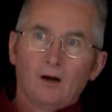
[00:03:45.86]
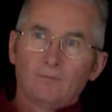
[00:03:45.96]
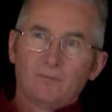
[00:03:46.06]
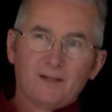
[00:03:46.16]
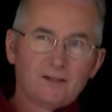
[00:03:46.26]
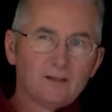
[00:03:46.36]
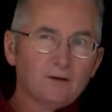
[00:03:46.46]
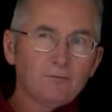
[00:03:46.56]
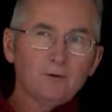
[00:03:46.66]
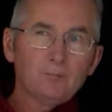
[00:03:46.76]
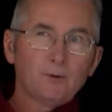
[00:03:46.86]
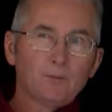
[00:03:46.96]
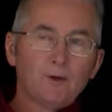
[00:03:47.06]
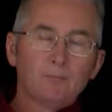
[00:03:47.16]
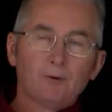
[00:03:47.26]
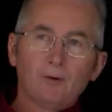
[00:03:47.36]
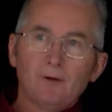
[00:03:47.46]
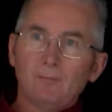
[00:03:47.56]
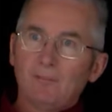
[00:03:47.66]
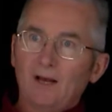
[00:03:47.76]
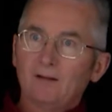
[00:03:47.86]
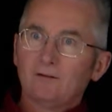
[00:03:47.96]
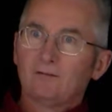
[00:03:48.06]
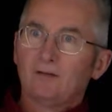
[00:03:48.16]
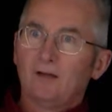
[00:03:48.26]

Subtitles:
The difference between permanent ballast